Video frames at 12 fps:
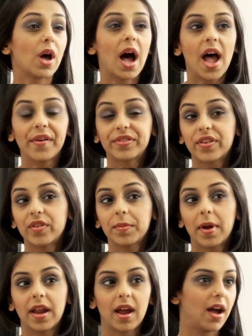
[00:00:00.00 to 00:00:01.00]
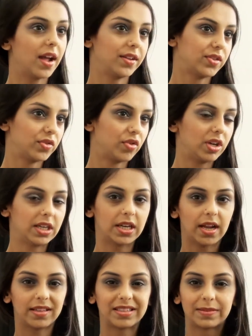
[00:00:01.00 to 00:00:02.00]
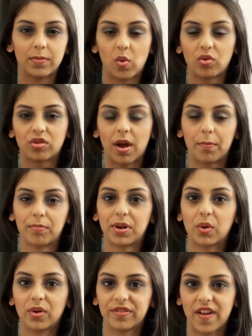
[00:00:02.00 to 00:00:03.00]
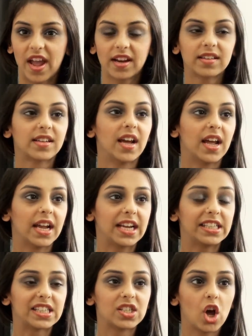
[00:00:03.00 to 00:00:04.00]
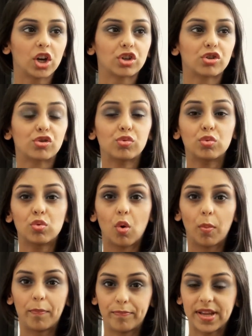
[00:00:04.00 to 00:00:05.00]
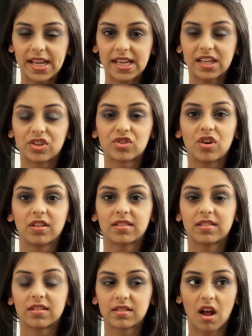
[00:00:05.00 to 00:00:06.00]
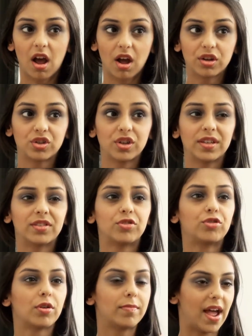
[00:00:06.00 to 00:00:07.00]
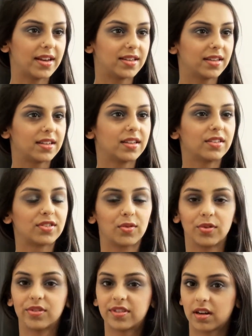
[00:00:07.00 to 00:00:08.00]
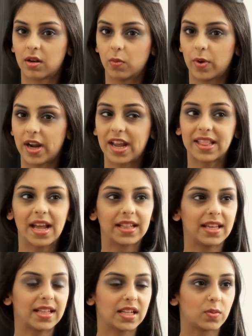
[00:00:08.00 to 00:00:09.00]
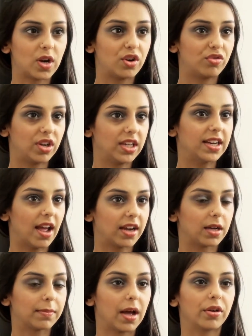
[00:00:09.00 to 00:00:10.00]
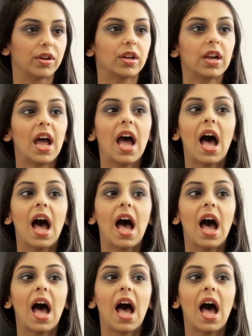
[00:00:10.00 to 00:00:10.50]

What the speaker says: I've given my eyes a really nice smoked up glue effect. It's not too opaque, it's not starched, it's dramatic in its own subtle way, and I think that's what I really like about it.